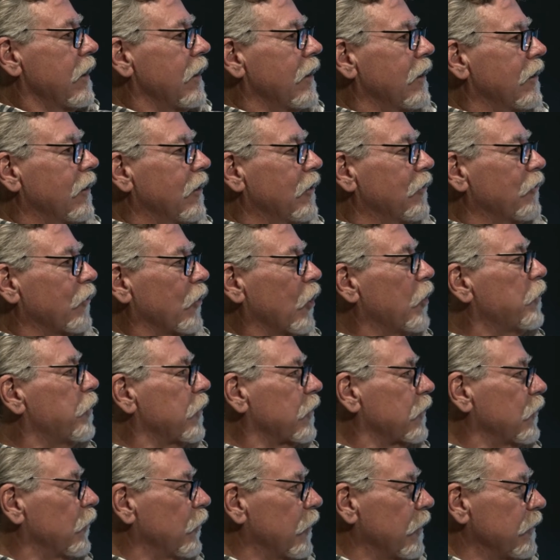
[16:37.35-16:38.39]
We're
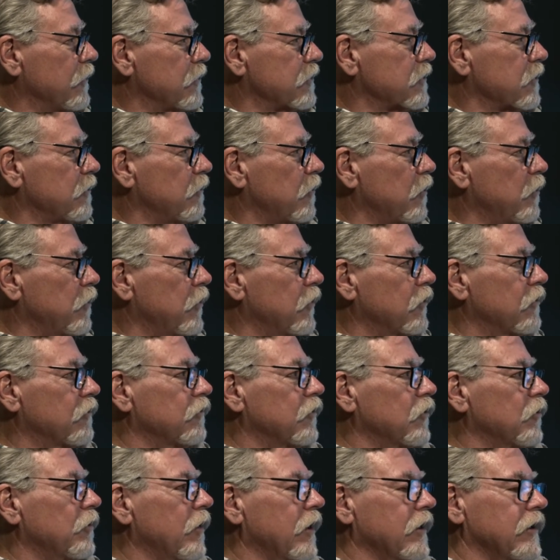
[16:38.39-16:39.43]
hoping the weather's going to be
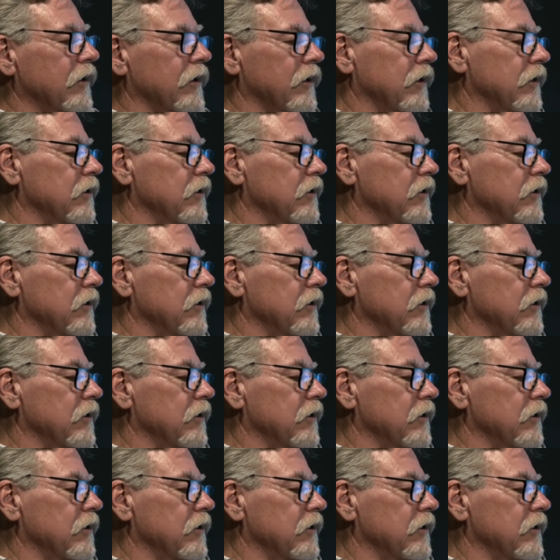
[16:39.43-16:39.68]
beautiful by then.